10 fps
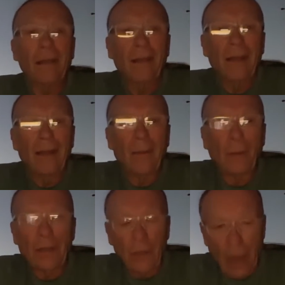doesn't
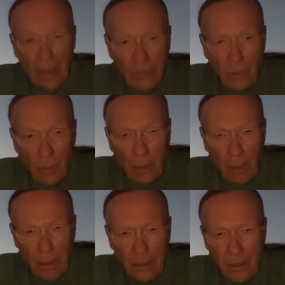really jive too well,
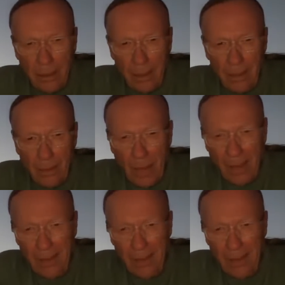does it? That doesn't make any